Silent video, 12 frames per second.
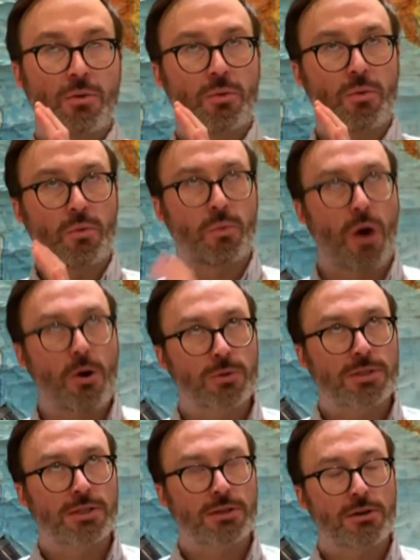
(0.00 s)

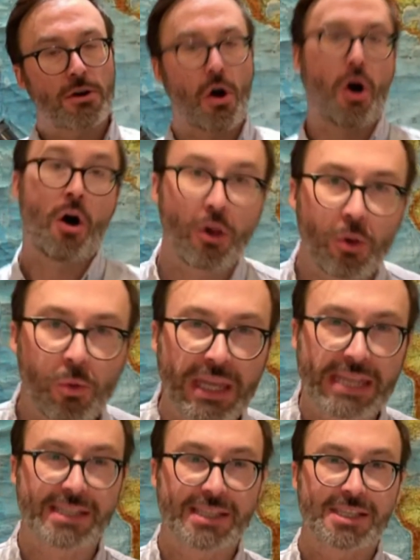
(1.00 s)
won't
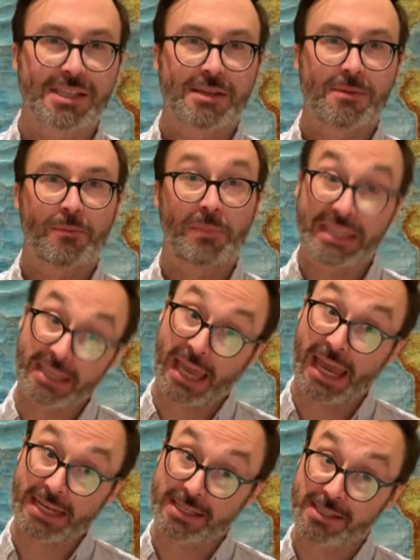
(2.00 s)
always be the
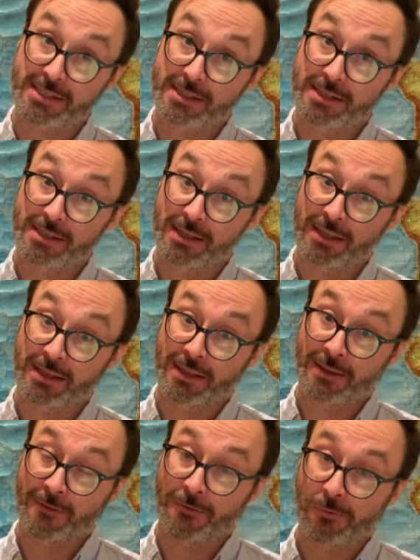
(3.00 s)
case.
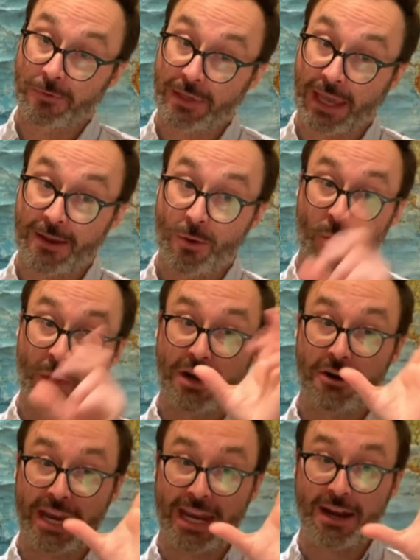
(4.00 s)
Okay, we're
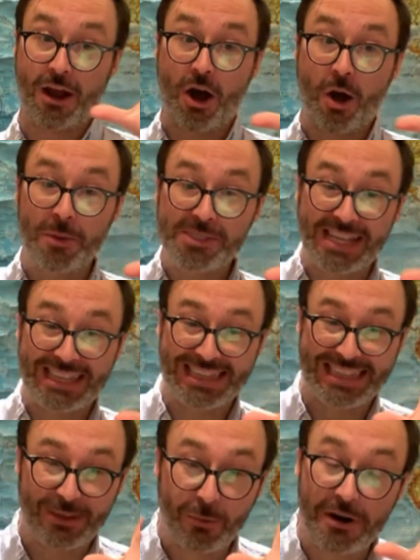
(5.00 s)
in a
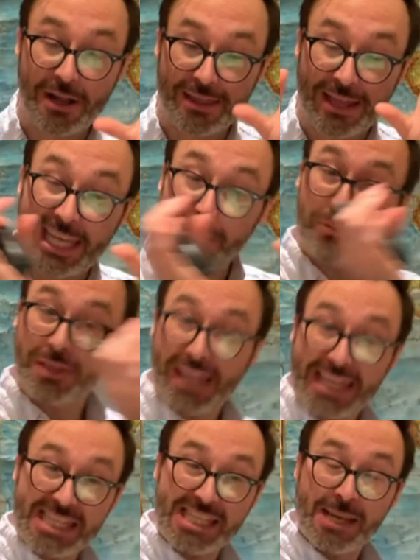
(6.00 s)
lucky
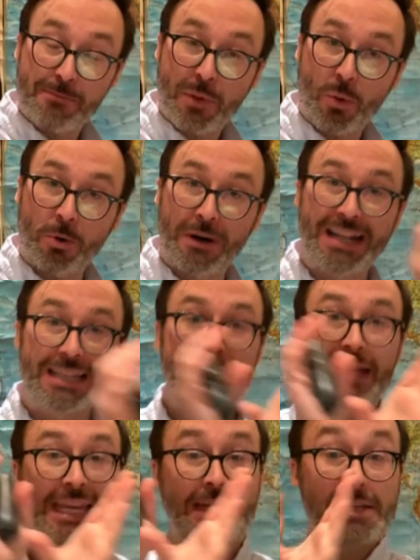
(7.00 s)
place, but we're in a
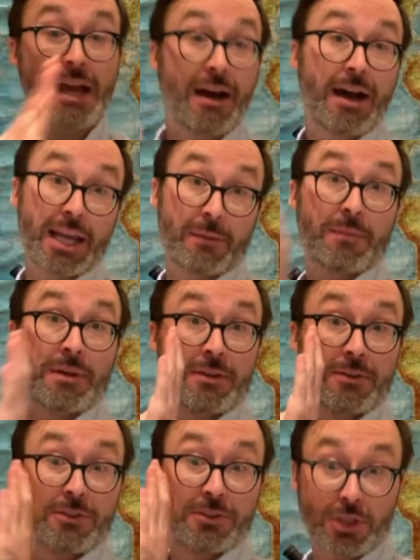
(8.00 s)
lucky time
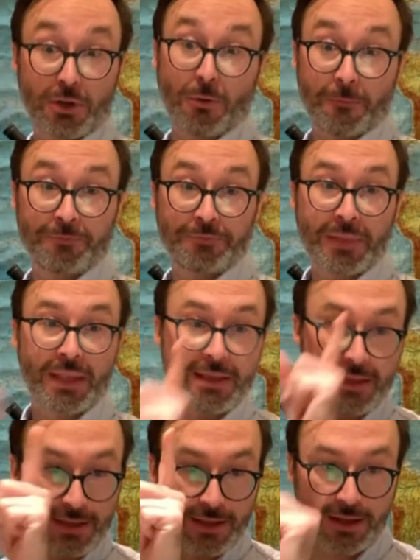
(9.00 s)
too.
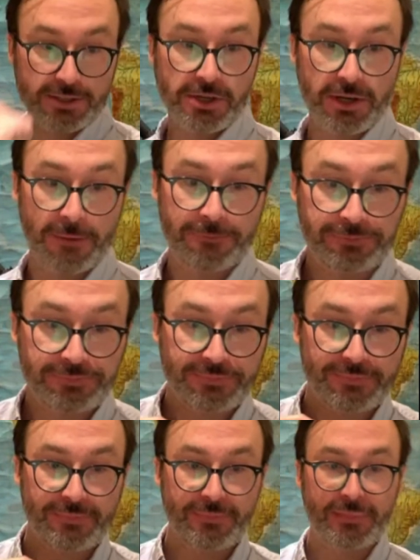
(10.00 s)
I'll show you.
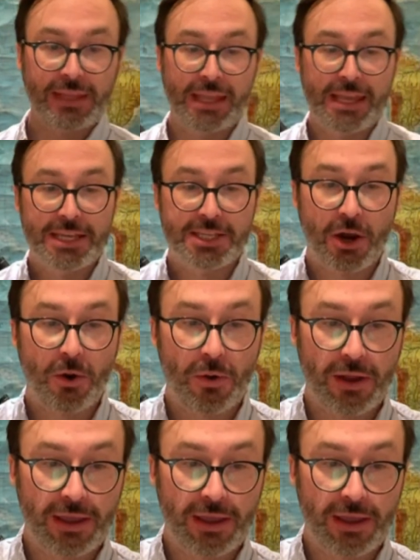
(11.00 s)
So